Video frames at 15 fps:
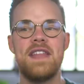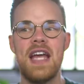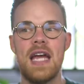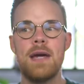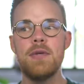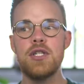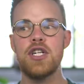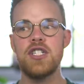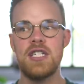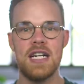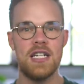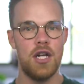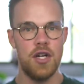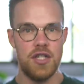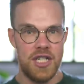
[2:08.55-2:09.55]
The amateur
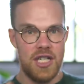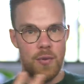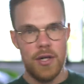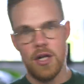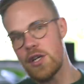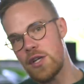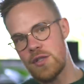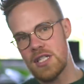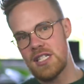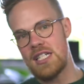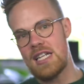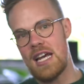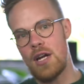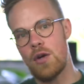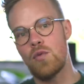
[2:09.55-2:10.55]
technology that we are using
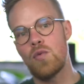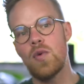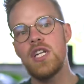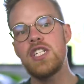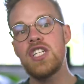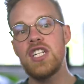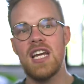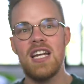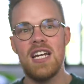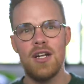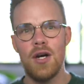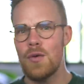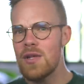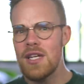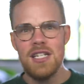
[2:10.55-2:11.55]
today originated
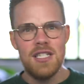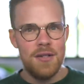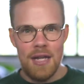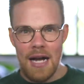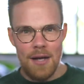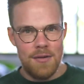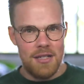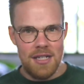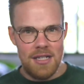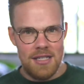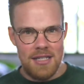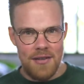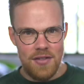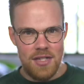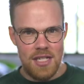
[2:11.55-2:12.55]
only in
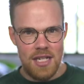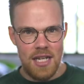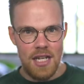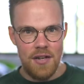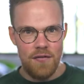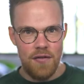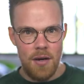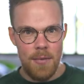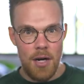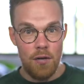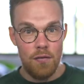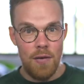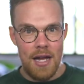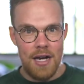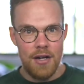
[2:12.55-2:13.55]
2017 from a
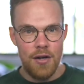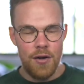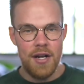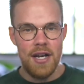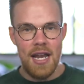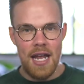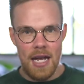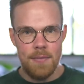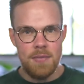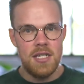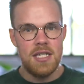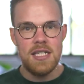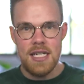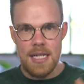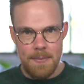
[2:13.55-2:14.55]
Redditor named
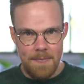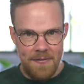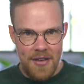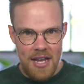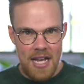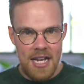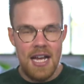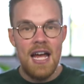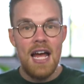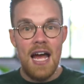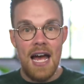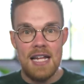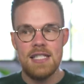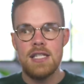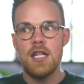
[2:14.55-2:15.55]
Deepfake,
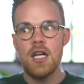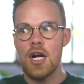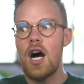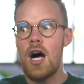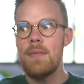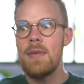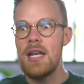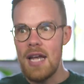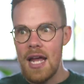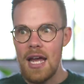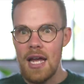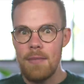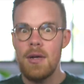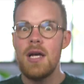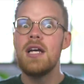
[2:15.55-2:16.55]
hence the common
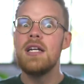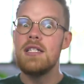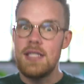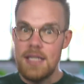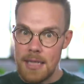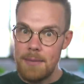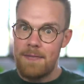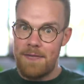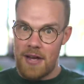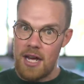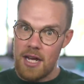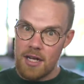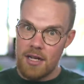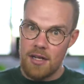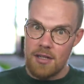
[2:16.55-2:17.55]
name
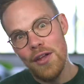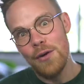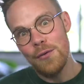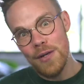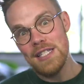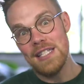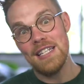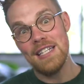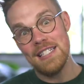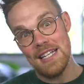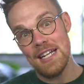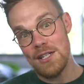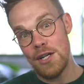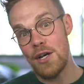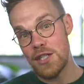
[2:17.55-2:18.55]
Deepfake. The reason this
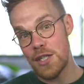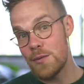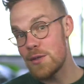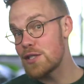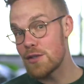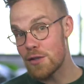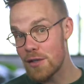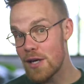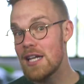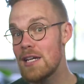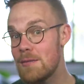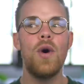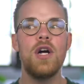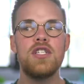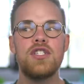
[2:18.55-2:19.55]
technology was
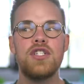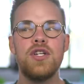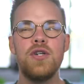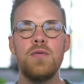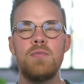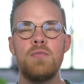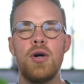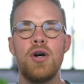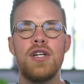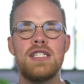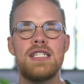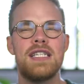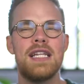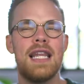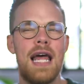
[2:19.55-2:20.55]
created was to put
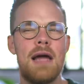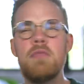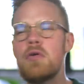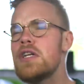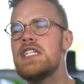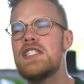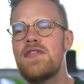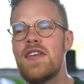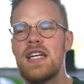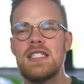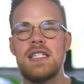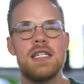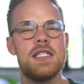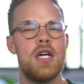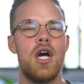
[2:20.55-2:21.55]
celebrities'
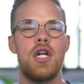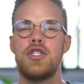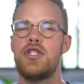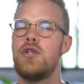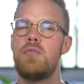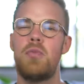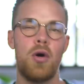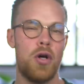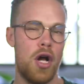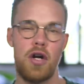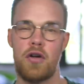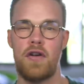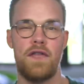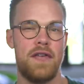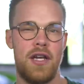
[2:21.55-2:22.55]
faces onto
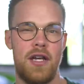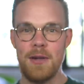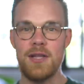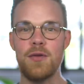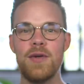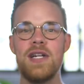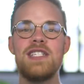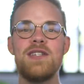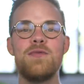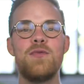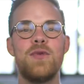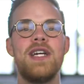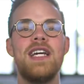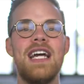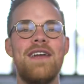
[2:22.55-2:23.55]
pornography. But the reason
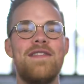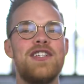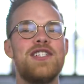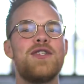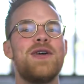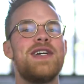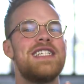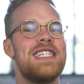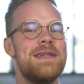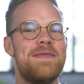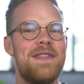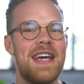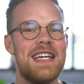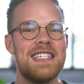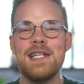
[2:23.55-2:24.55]
we have enjoyed
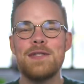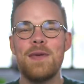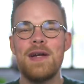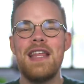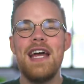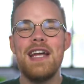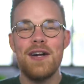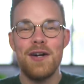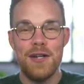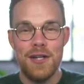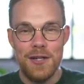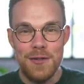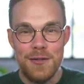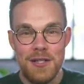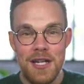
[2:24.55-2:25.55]
deepfakes is when they are
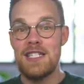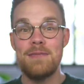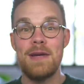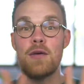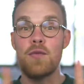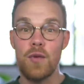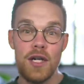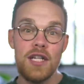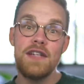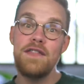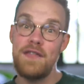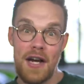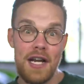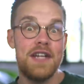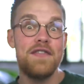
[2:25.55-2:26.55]
used to make really
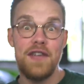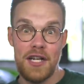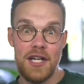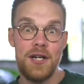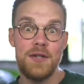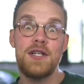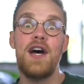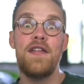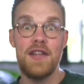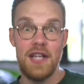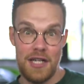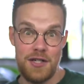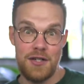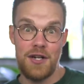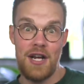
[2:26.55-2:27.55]
funny videos on the
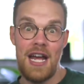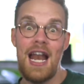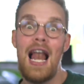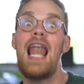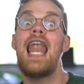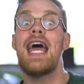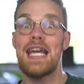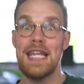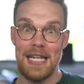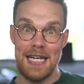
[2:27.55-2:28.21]
internet like